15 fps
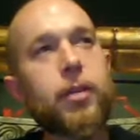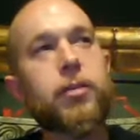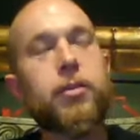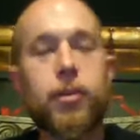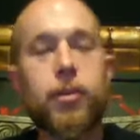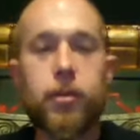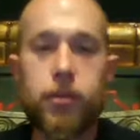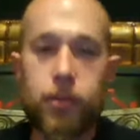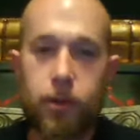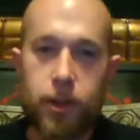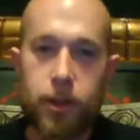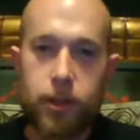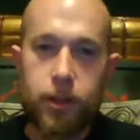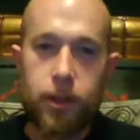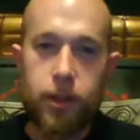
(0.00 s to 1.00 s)
Is there
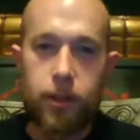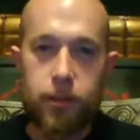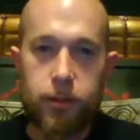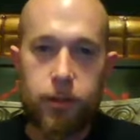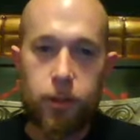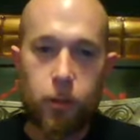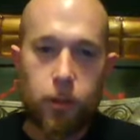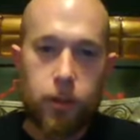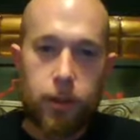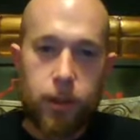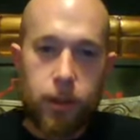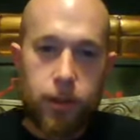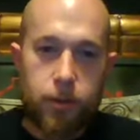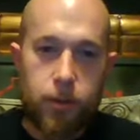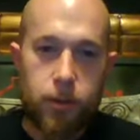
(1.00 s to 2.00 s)
anything else that you want to
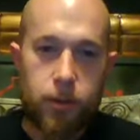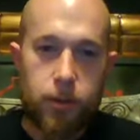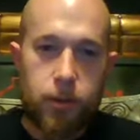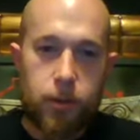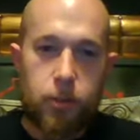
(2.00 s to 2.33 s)
cover